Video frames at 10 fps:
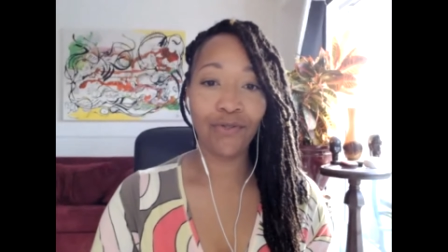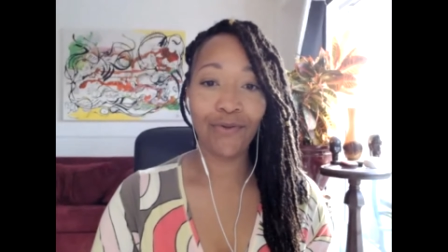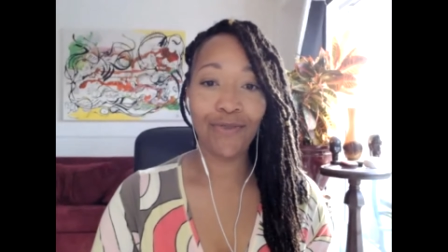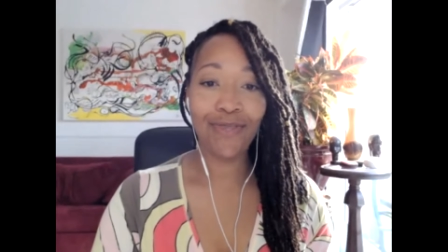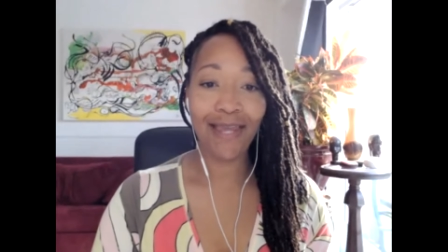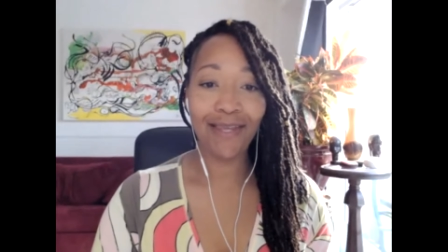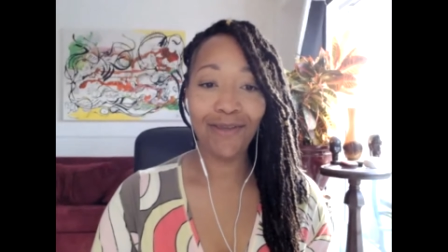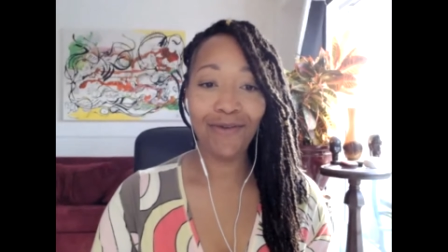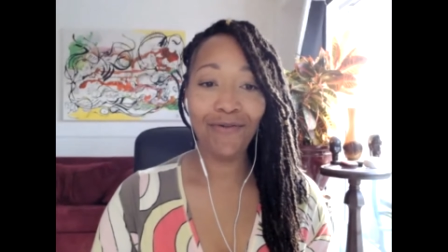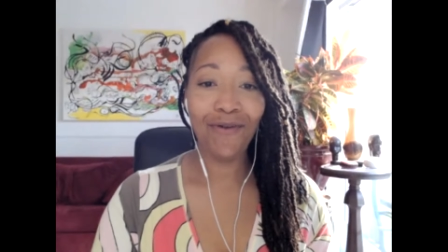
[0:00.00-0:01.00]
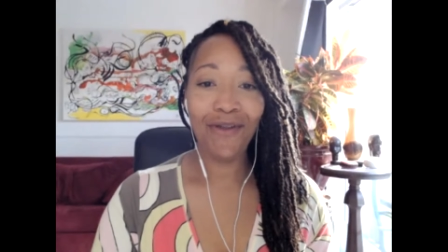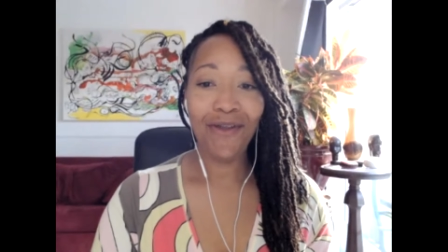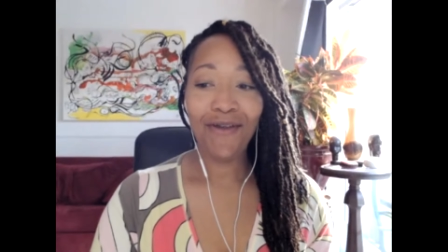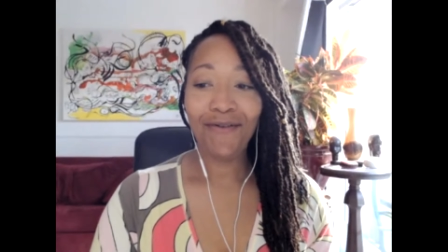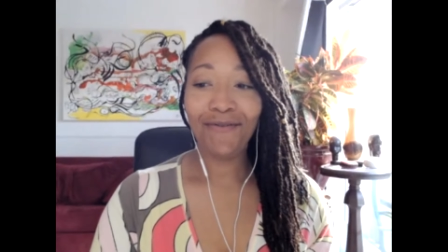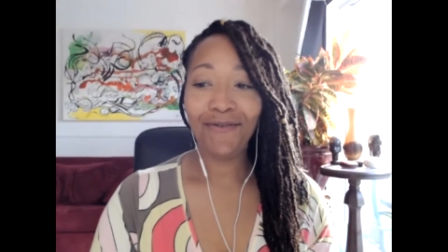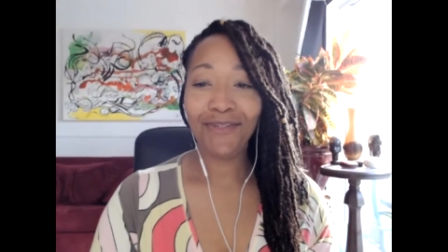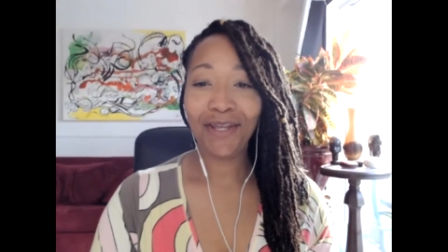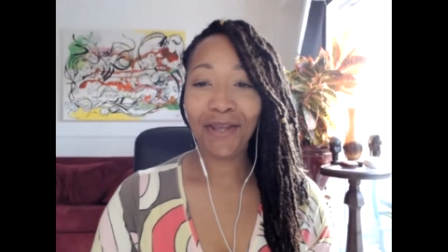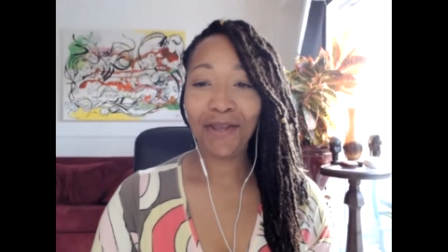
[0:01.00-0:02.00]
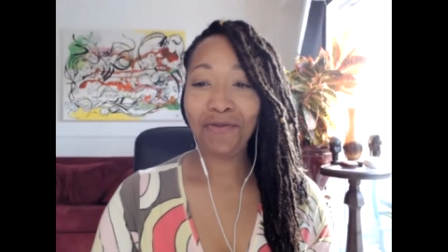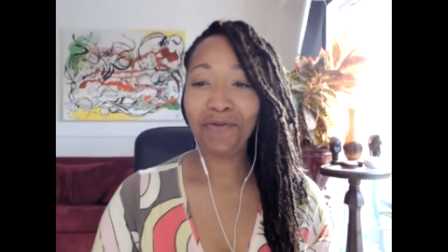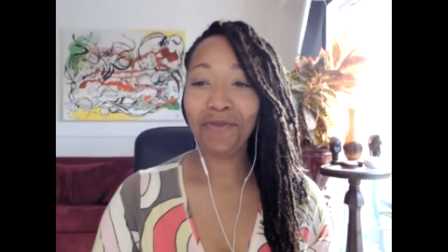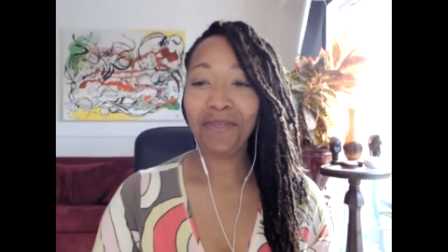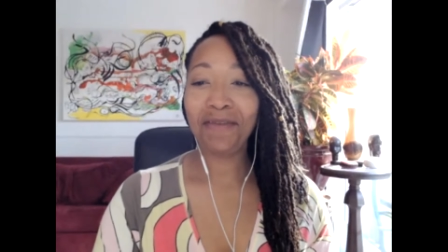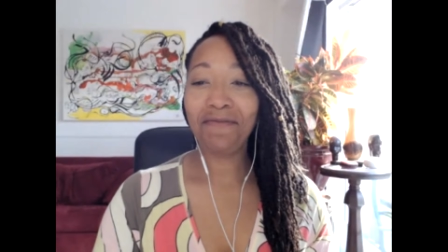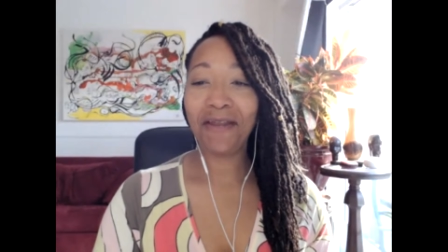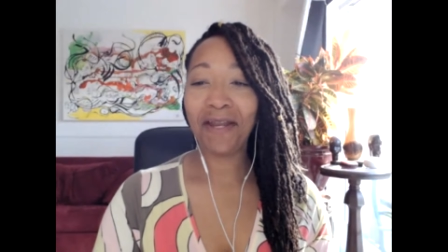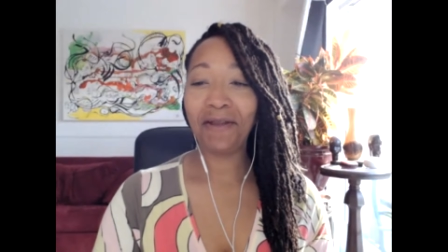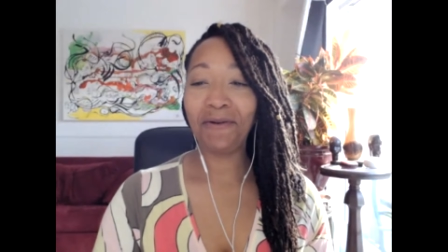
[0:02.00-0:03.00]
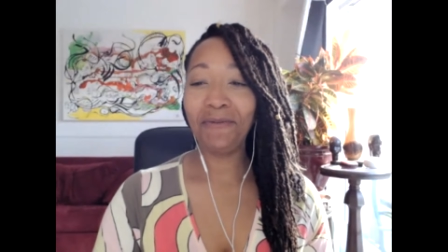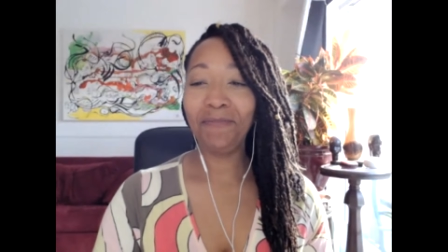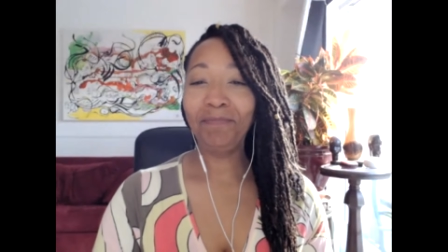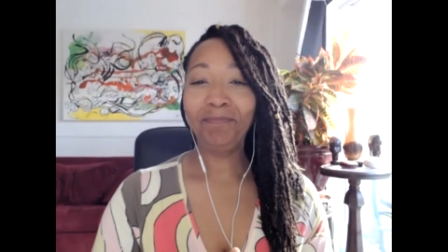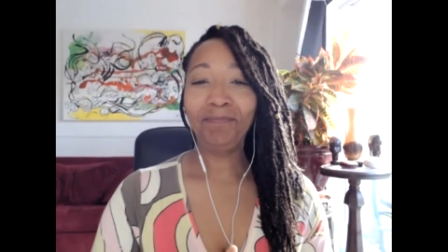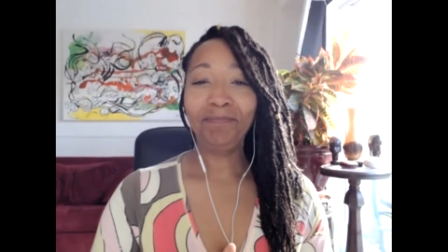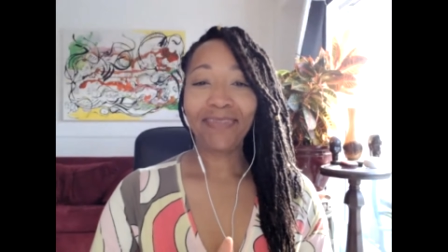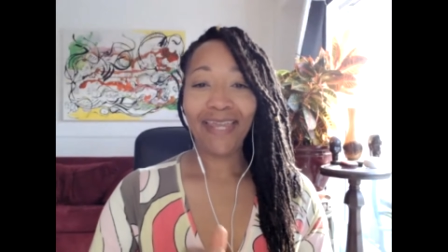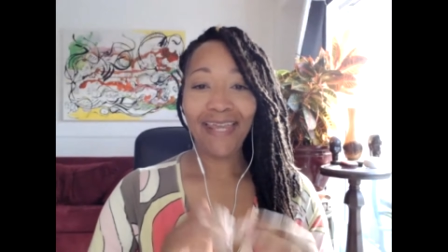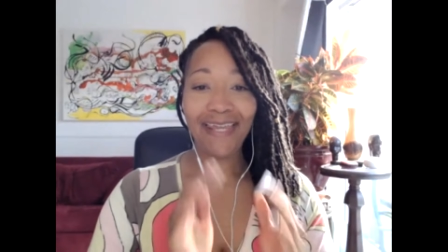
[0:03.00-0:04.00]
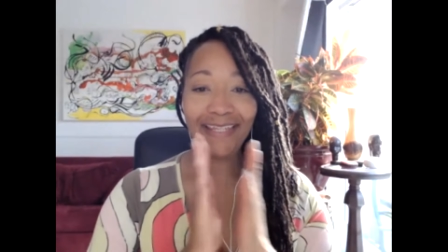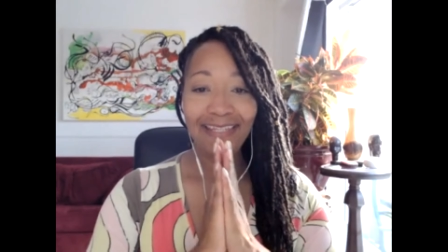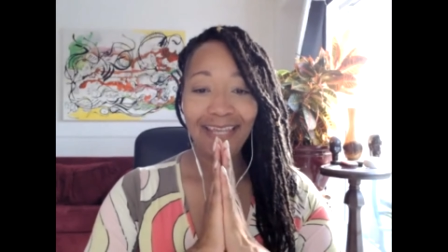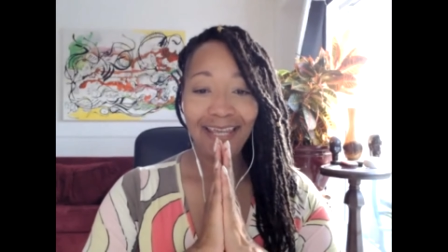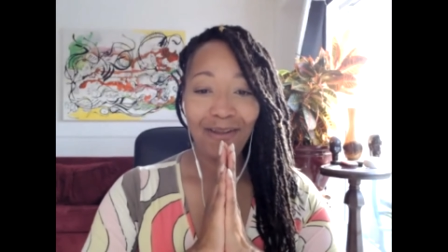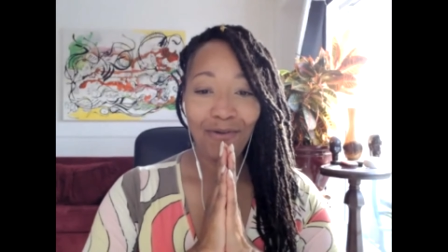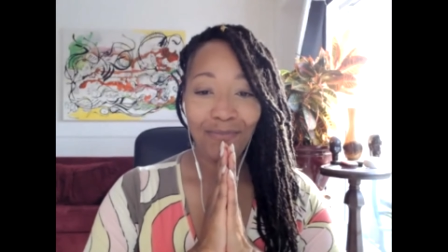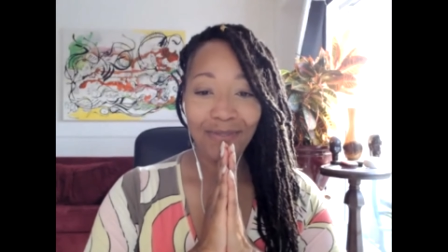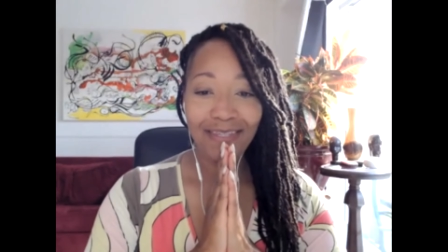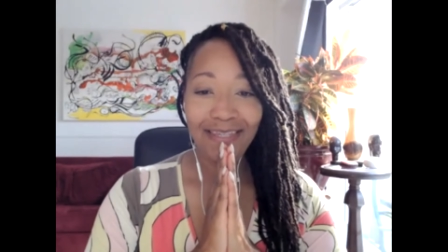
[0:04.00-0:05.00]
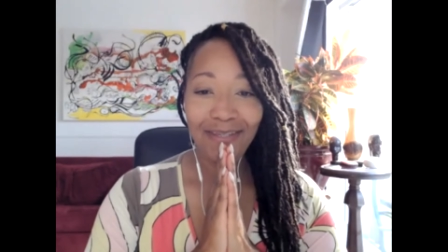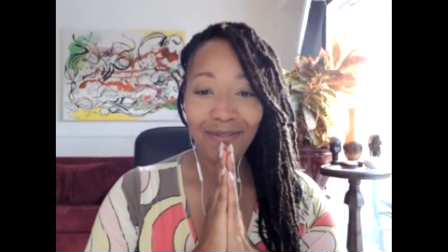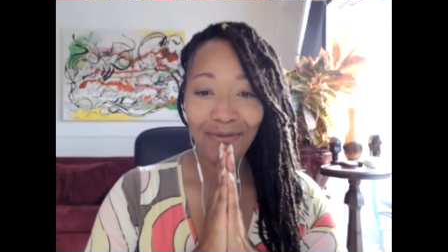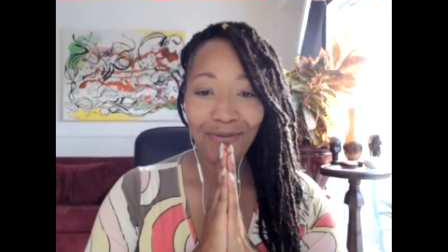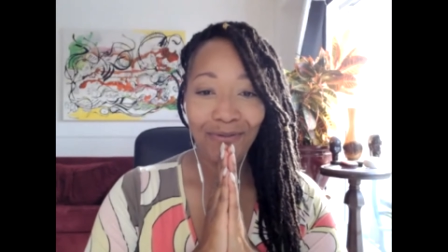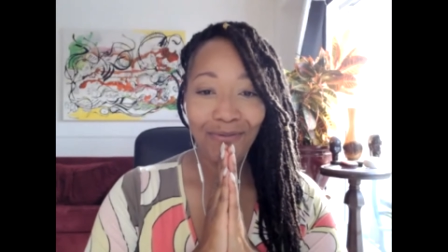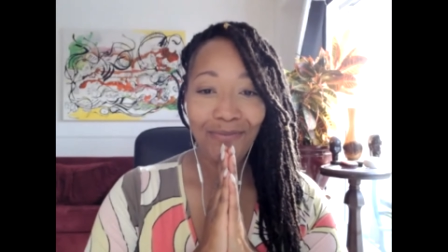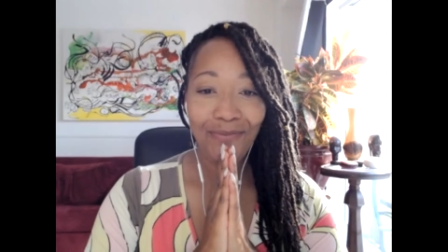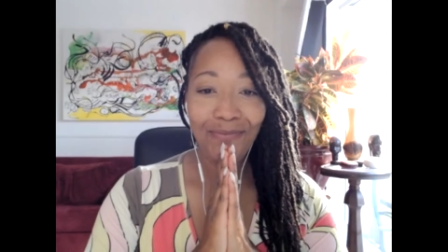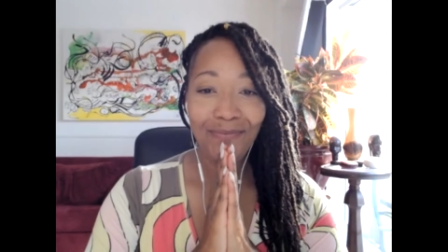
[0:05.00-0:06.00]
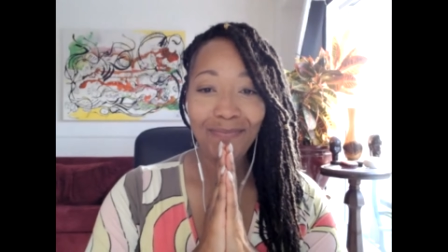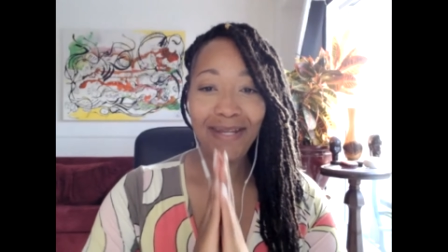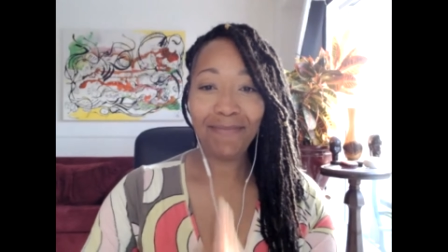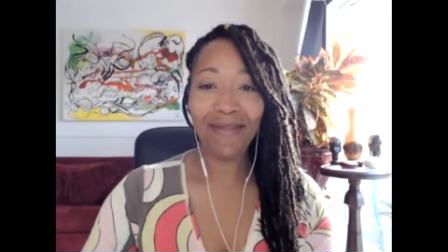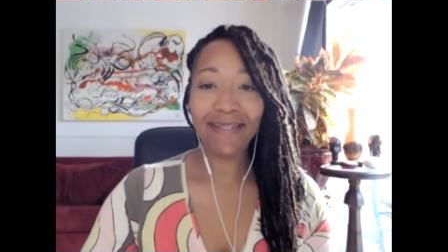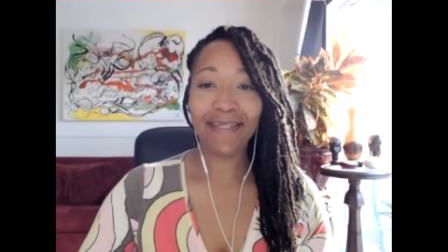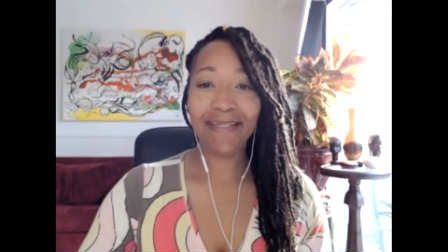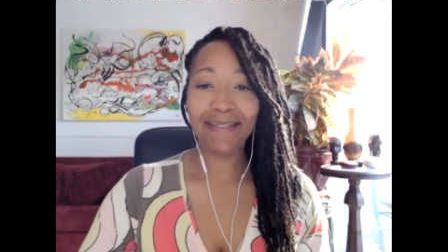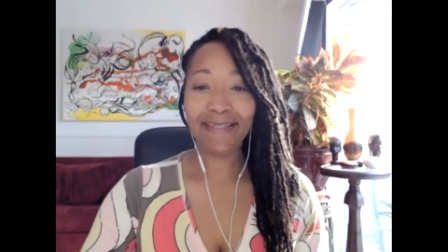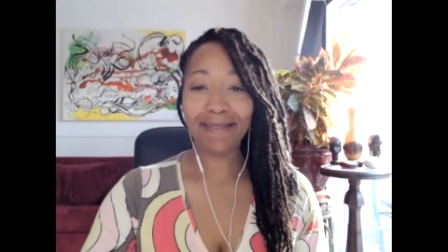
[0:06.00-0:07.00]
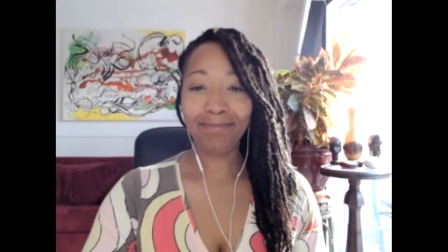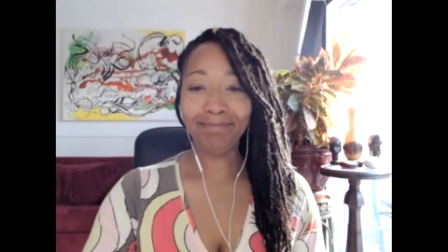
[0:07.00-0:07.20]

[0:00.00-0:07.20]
So thank you for sticking through to the video, and I hope to see you soon. Many blessings.